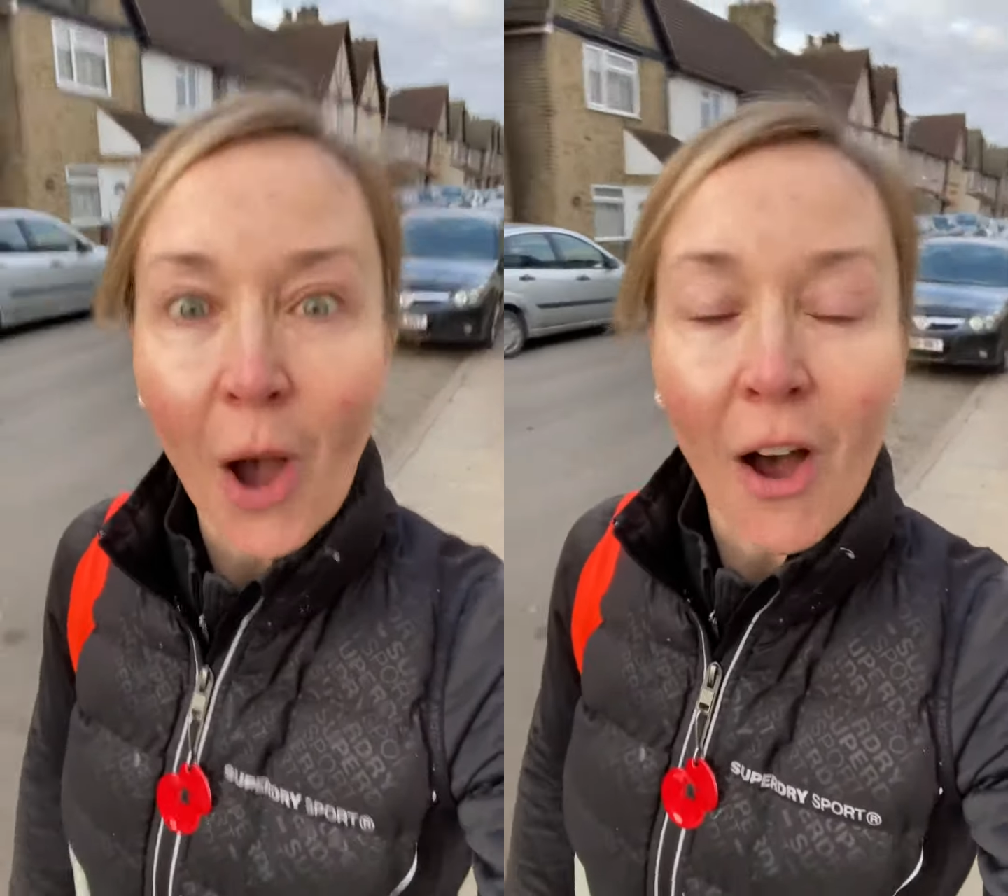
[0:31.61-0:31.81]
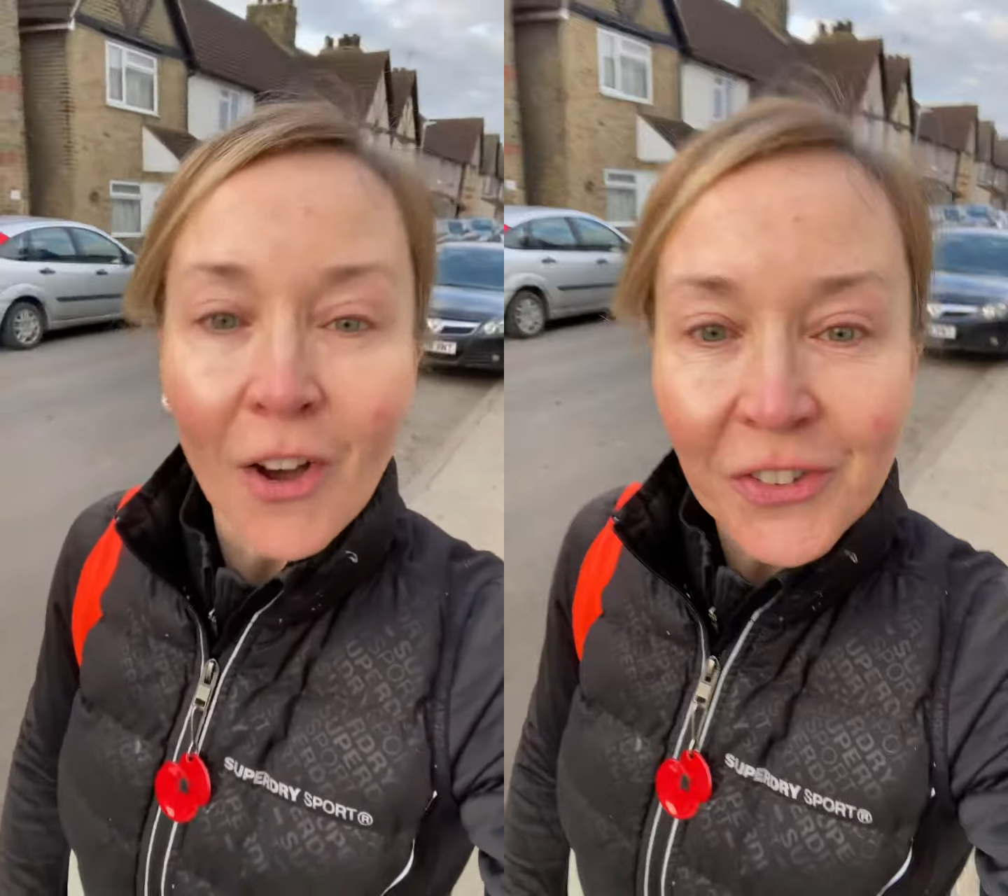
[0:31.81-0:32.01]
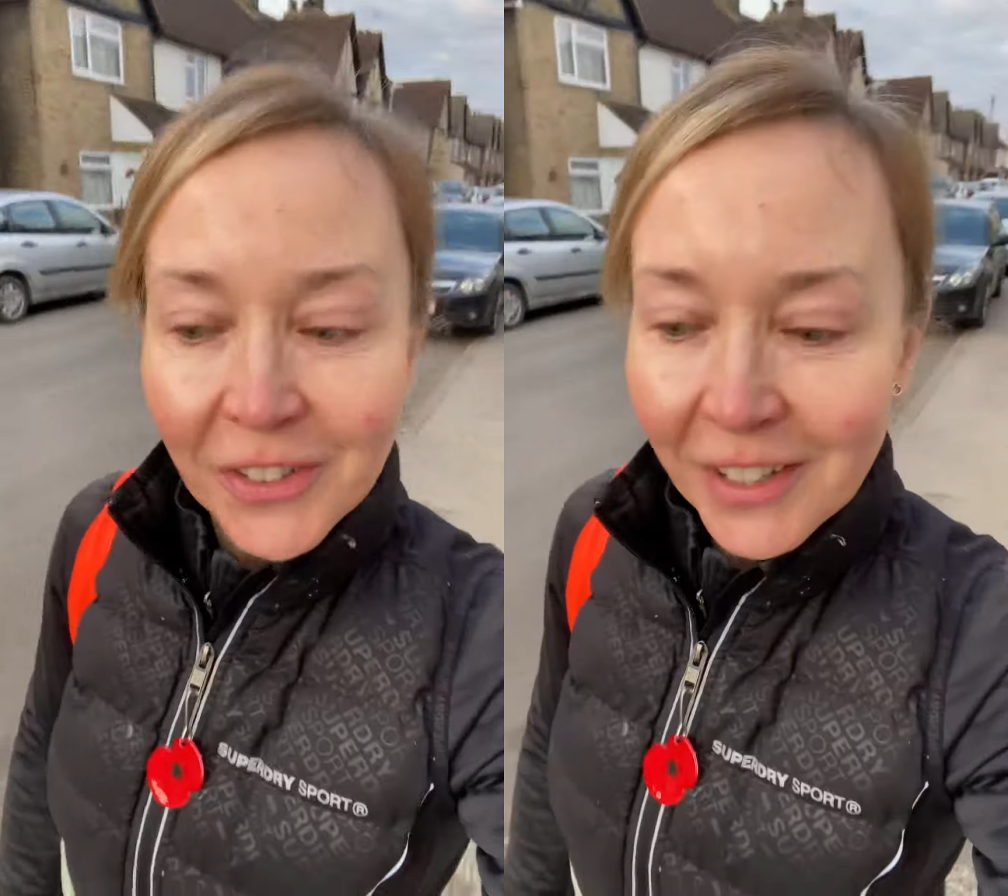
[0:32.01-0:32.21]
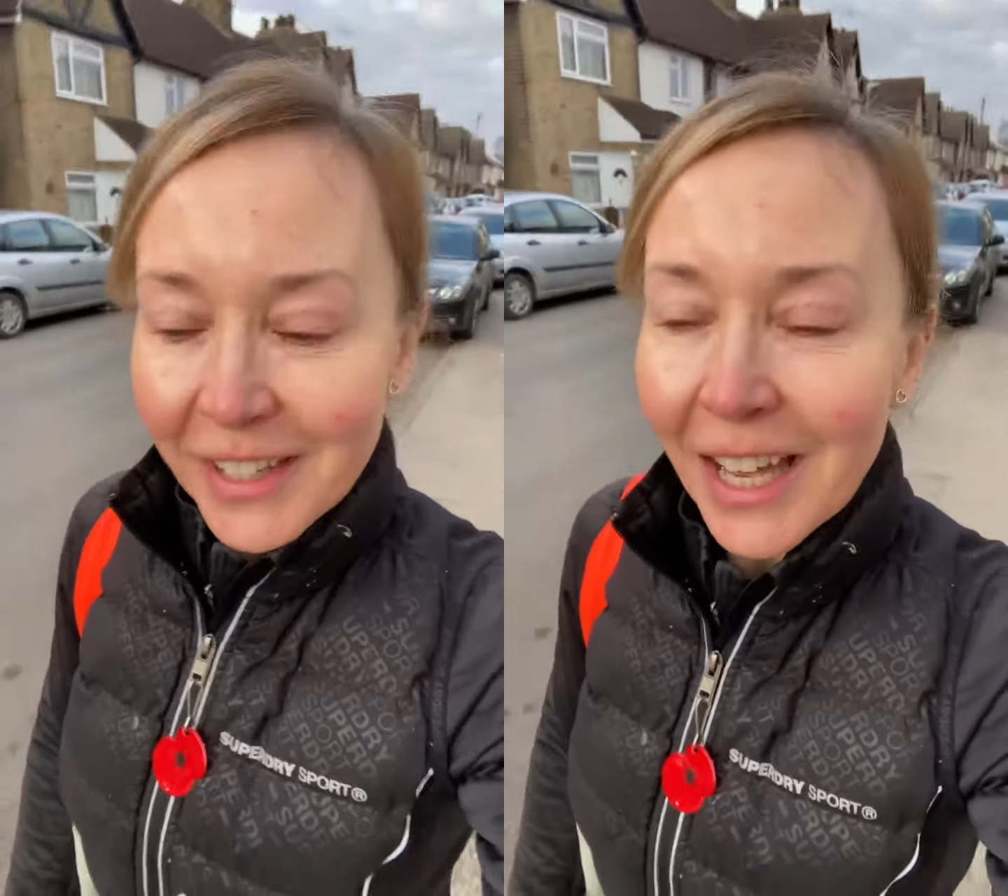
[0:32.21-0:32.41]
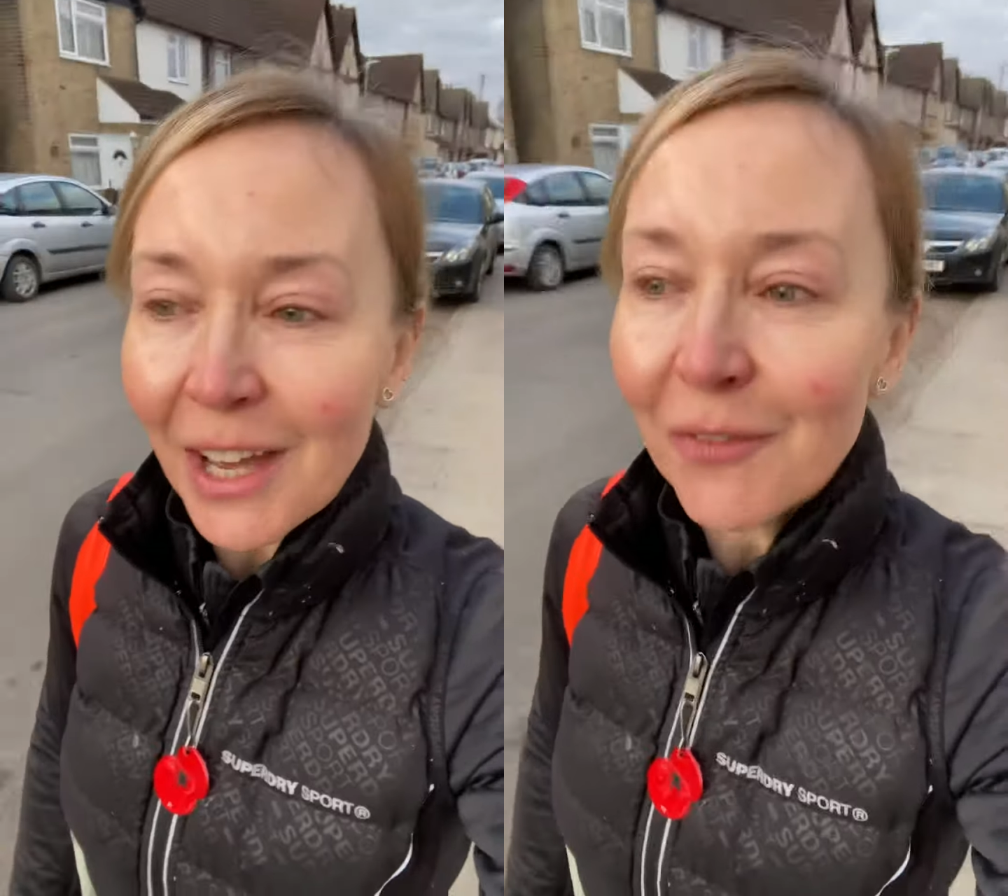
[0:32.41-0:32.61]
aren't gonna
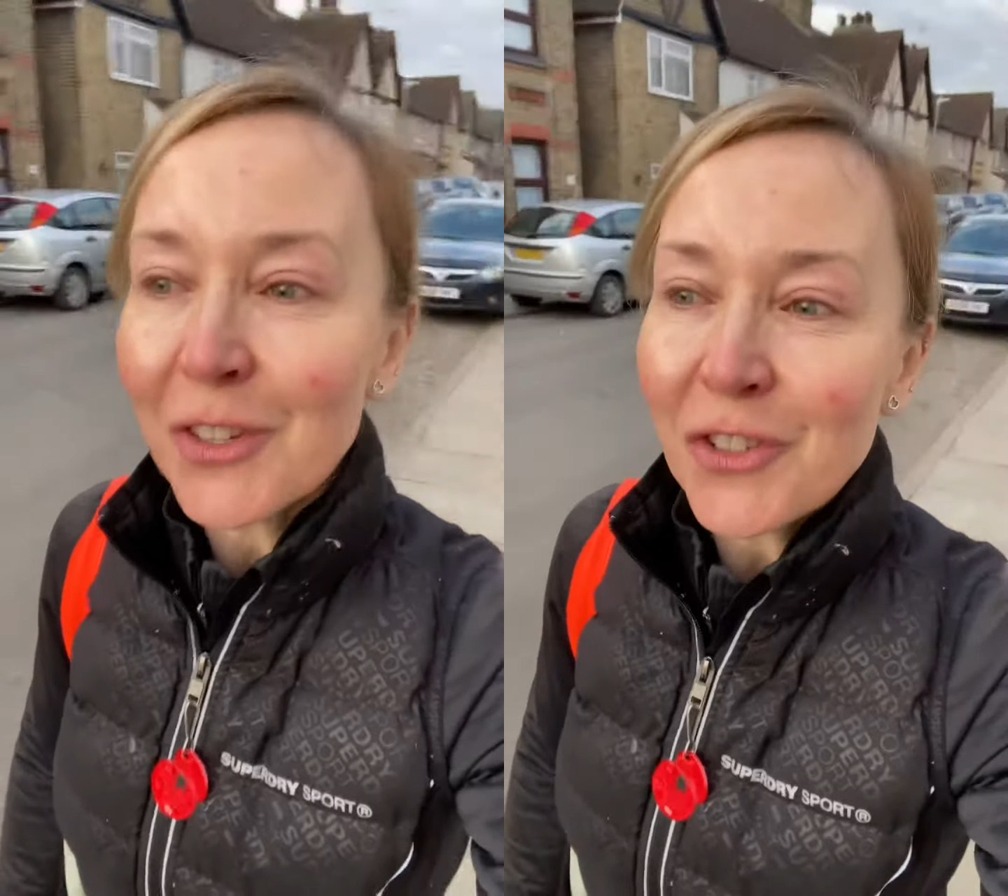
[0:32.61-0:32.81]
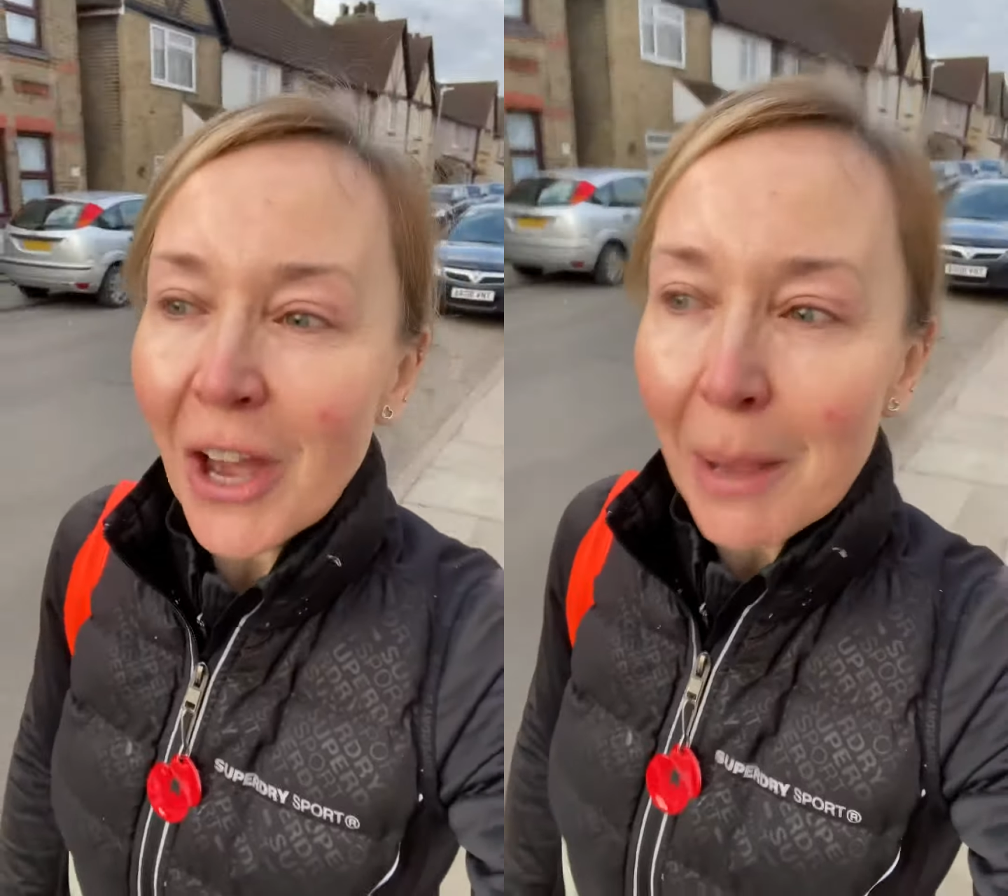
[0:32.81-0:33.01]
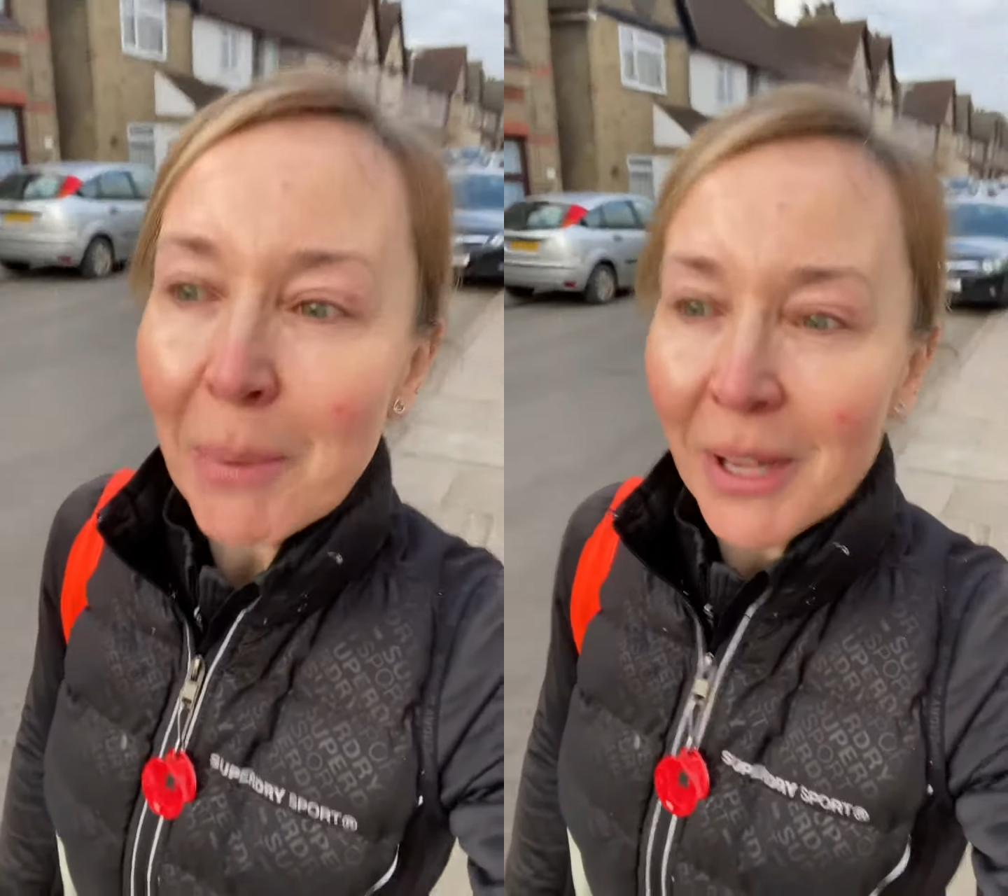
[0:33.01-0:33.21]
have the jab?